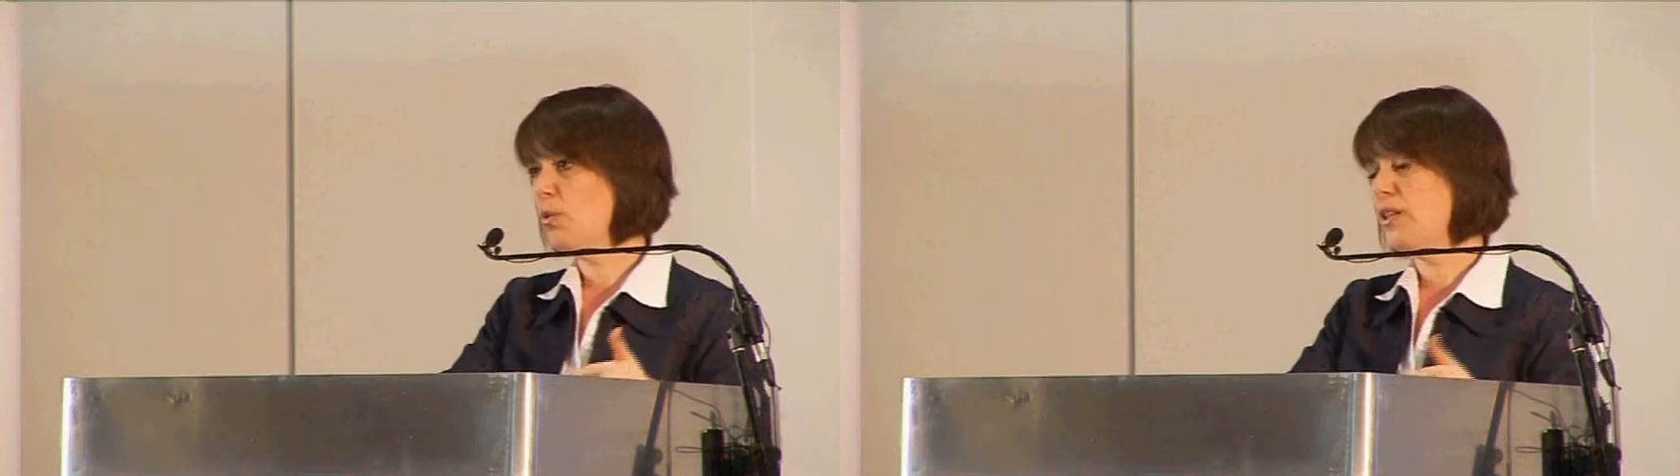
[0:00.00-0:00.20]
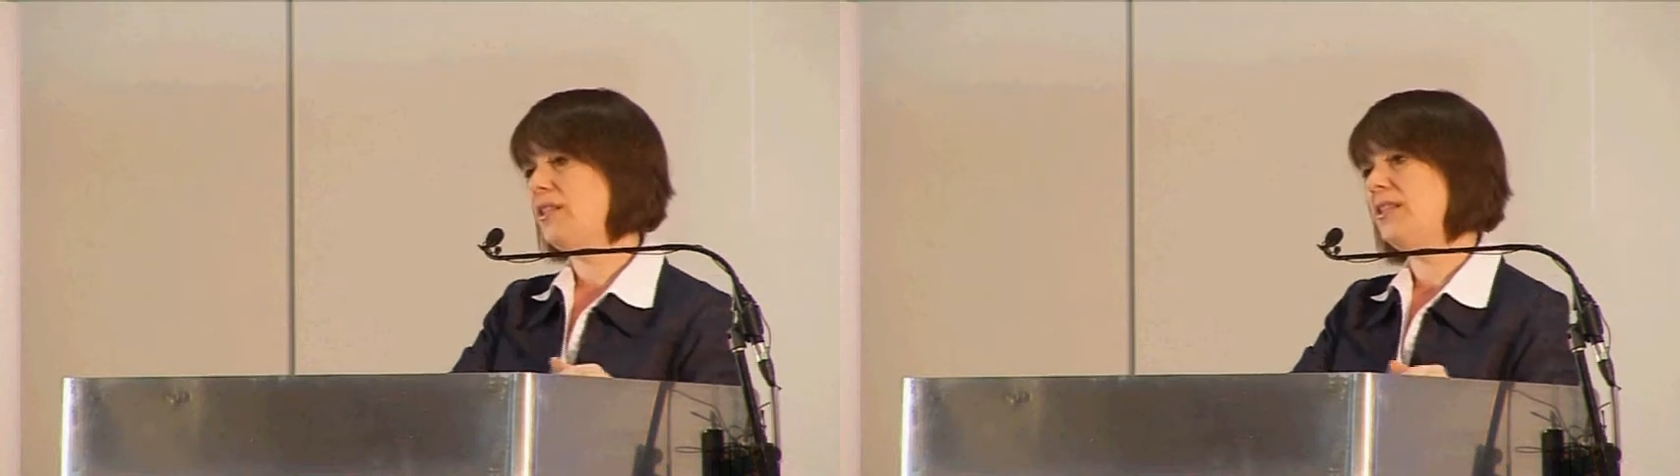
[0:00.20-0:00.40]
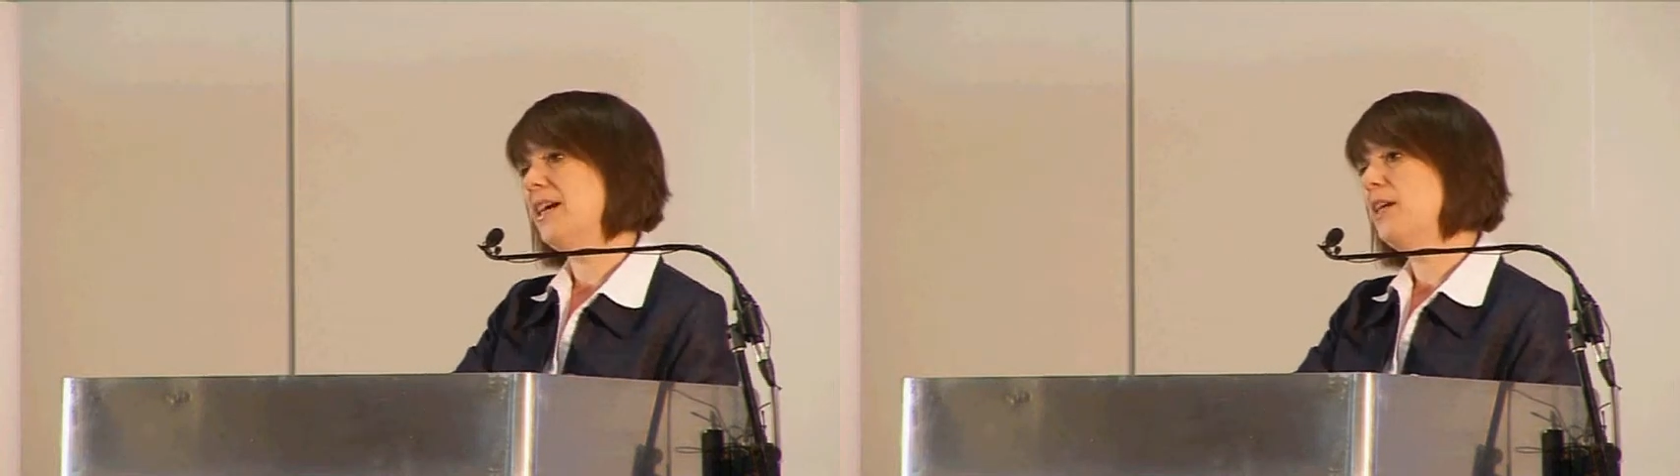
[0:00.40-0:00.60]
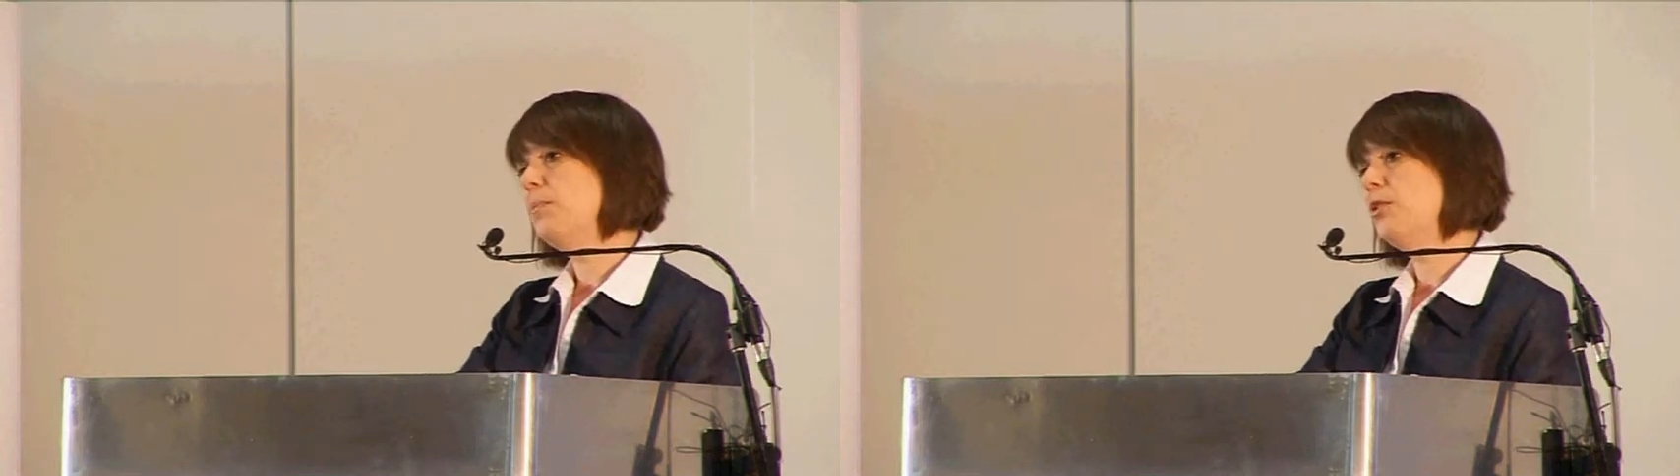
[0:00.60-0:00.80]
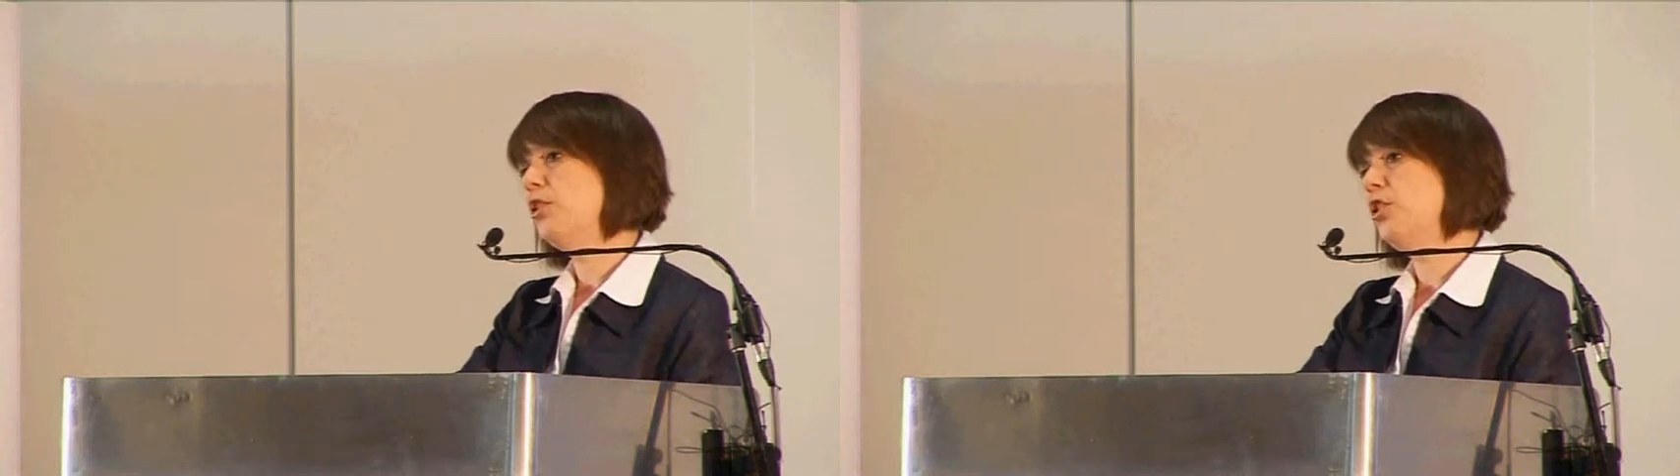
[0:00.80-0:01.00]
with
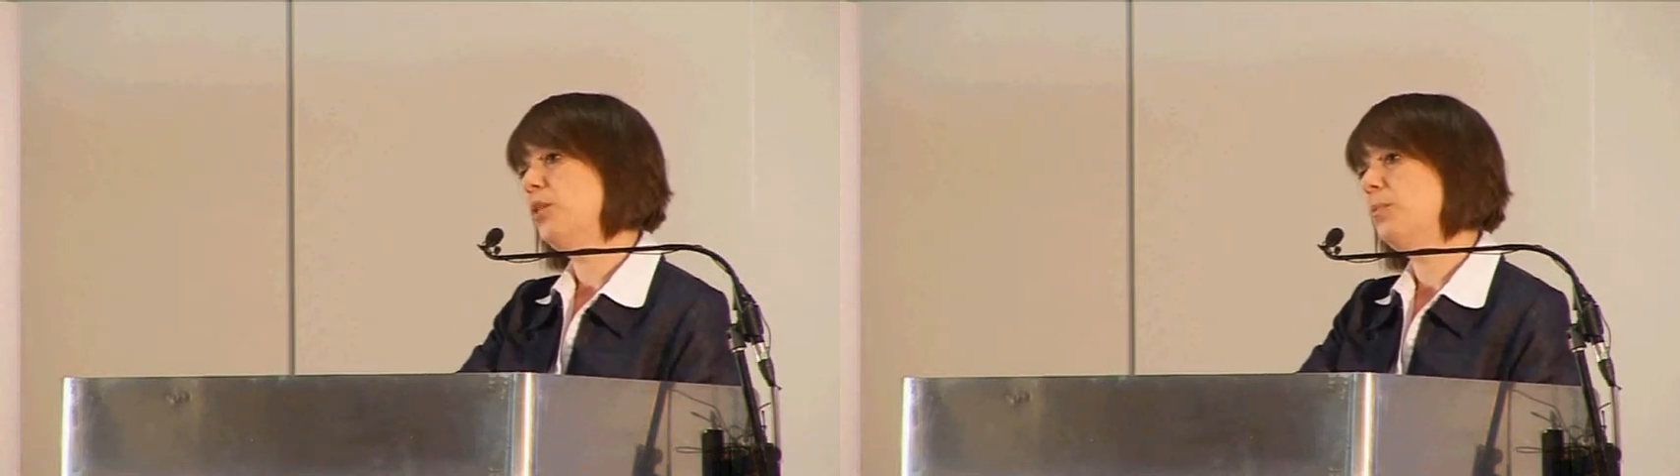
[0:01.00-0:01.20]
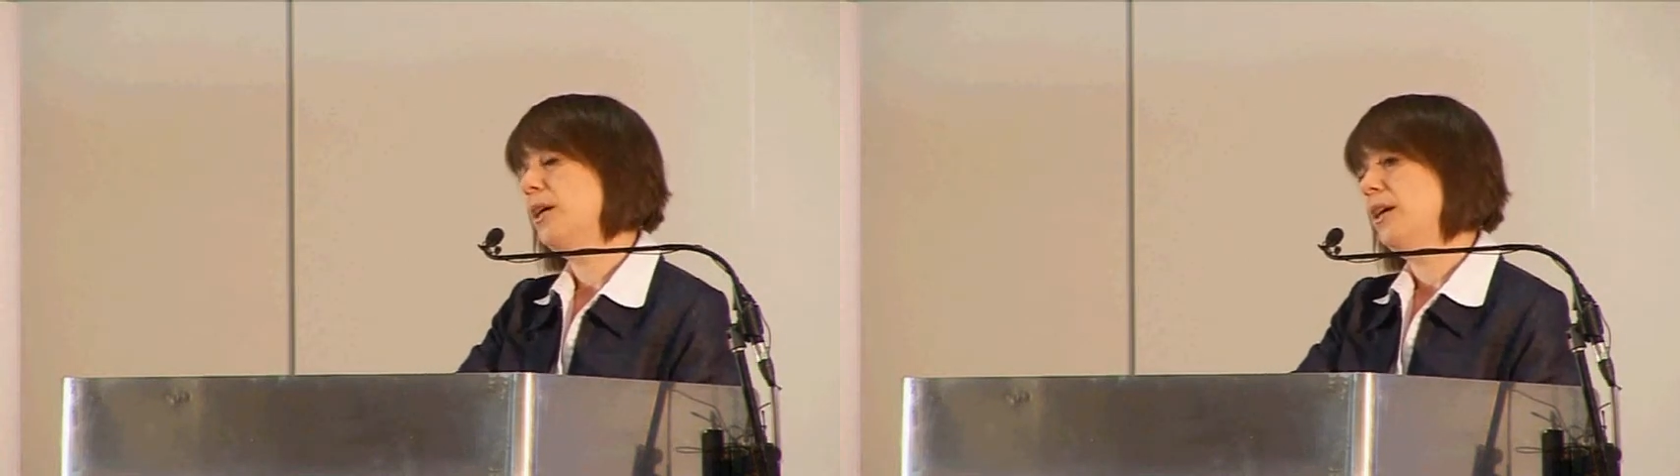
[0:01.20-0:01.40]
discipleship,